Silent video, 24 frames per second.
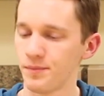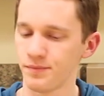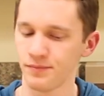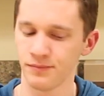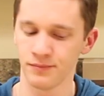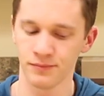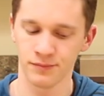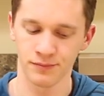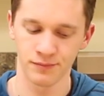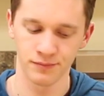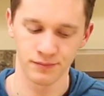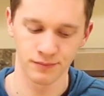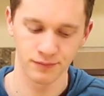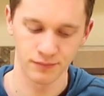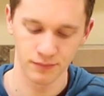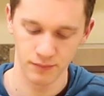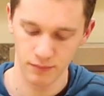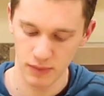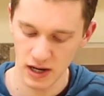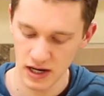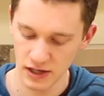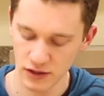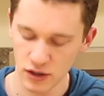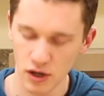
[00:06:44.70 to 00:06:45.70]
Hmm.
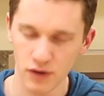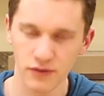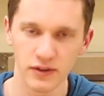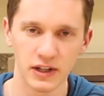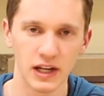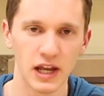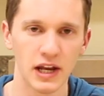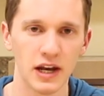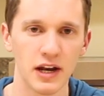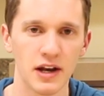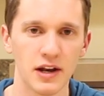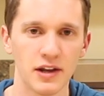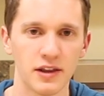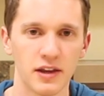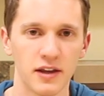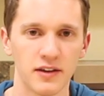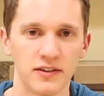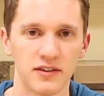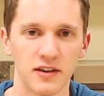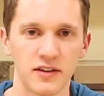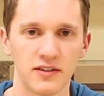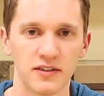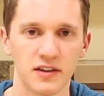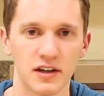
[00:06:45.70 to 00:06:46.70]
Beethoven editing
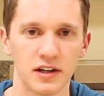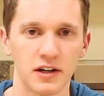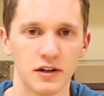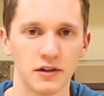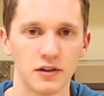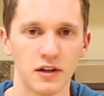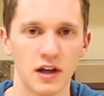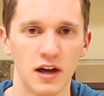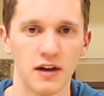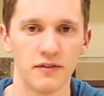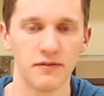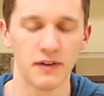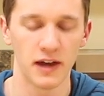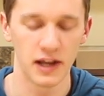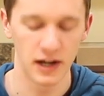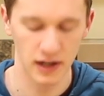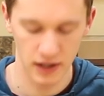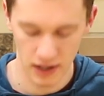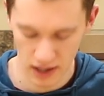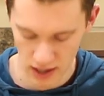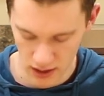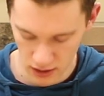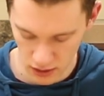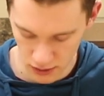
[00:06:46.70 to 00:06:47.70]
this is gonna love
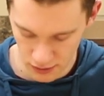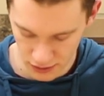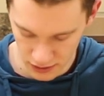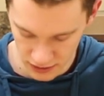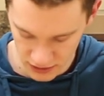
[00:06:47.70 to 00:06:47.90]
editing all